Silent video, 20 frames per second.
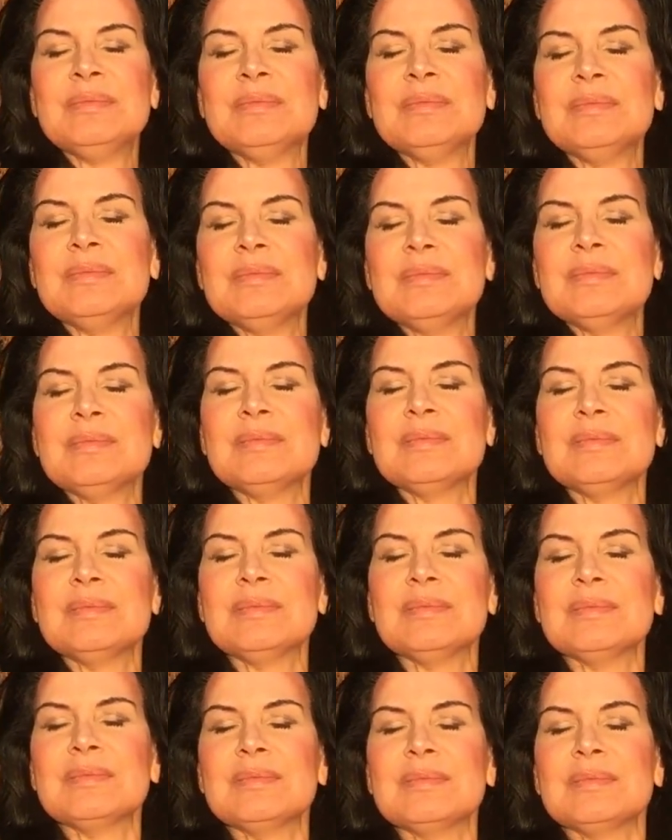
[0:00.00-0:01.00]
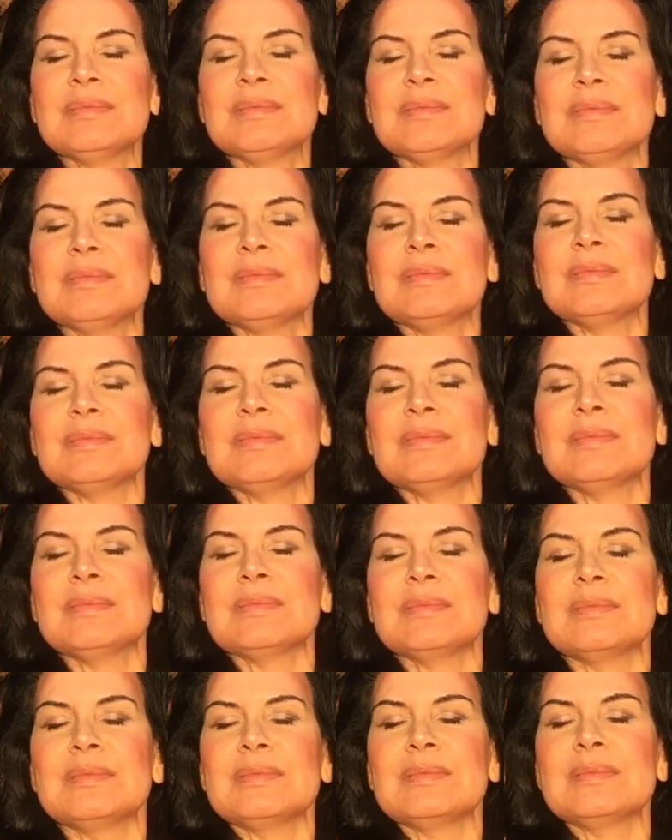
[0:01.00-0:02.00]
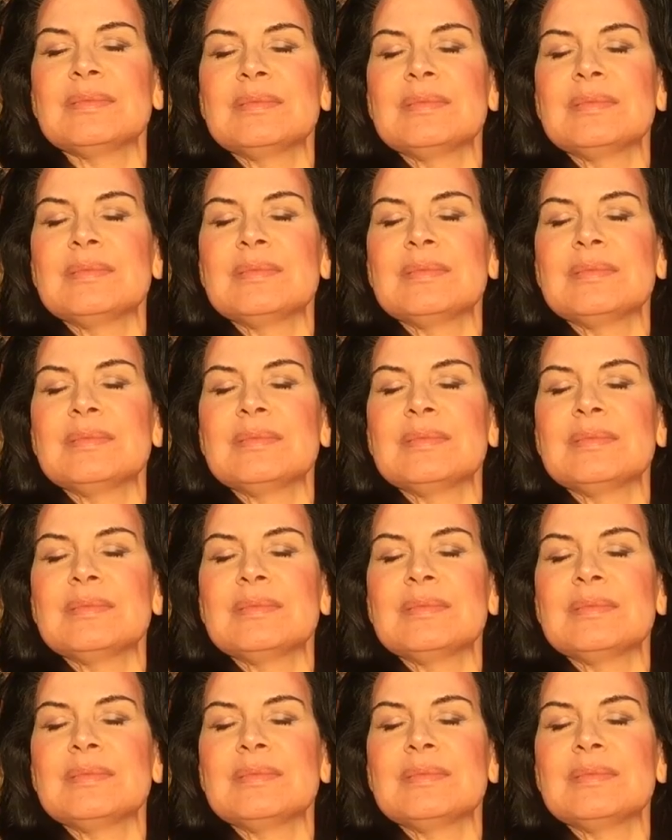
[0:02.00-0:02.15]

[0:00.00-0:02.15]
[no speech]